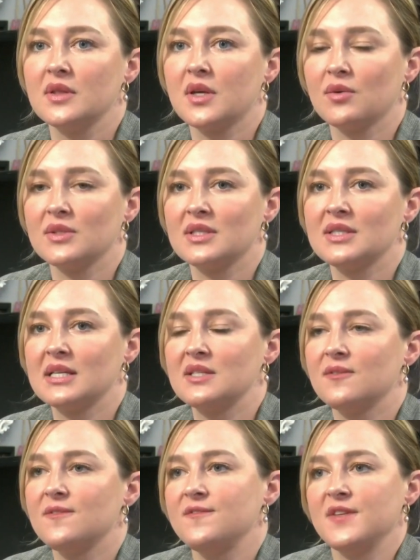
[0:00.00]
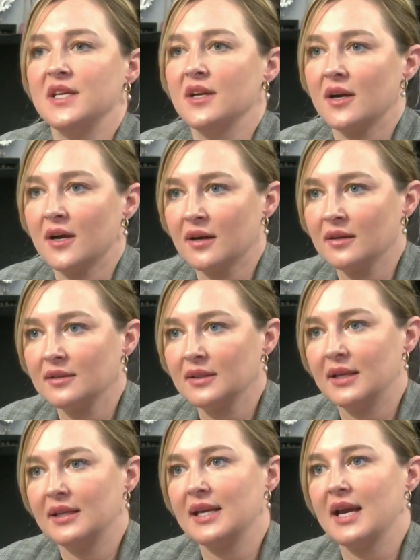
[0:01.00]
there was a sense of fear
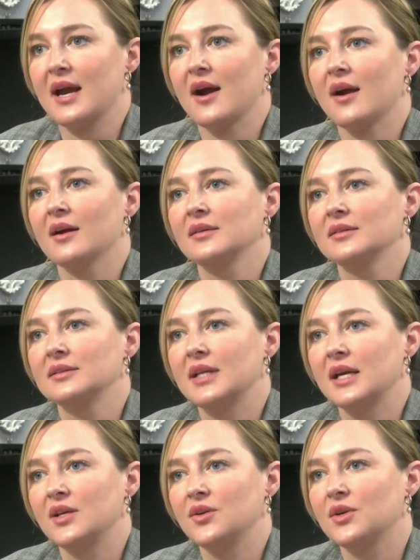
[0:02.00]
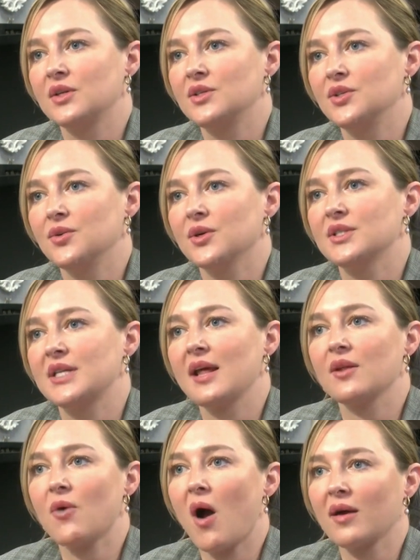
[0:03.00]
in the air that you could do or
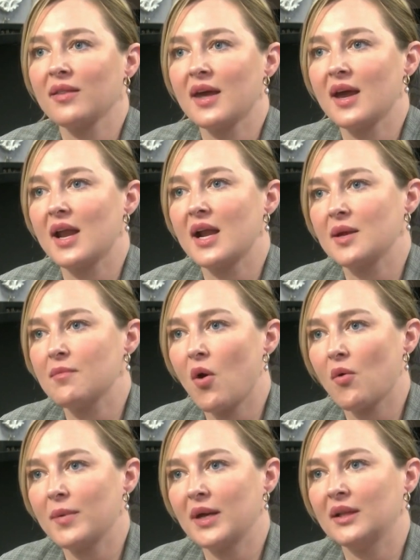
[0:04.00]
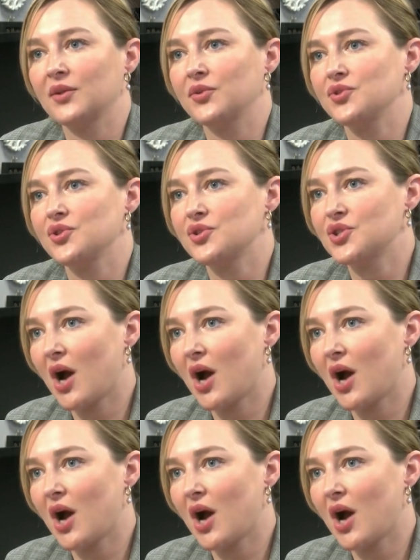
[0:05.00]
say the wrong thing at any moment, lose your